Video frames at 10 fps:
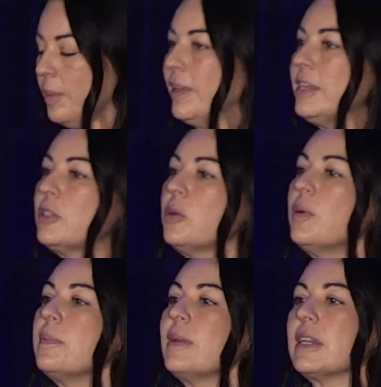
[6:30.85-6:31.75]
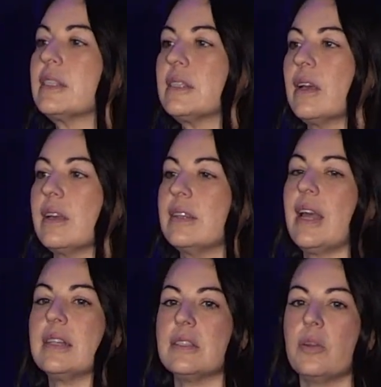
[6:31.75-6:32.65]
please do it, because
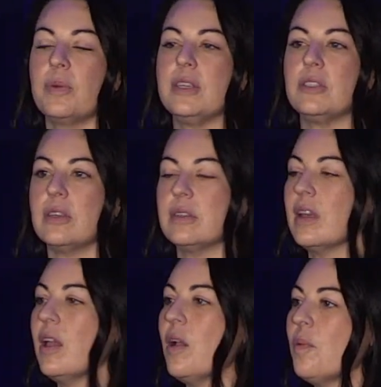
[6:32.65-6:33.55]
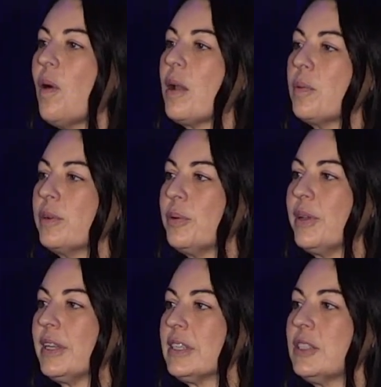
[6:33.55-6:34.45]
that's the reason why we're
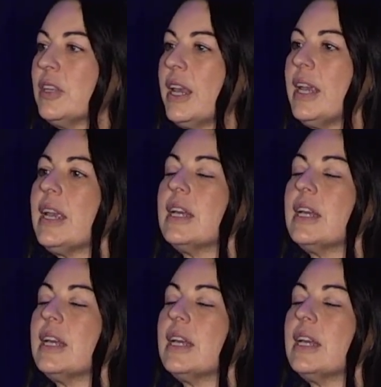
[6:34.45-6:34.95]
doing this today.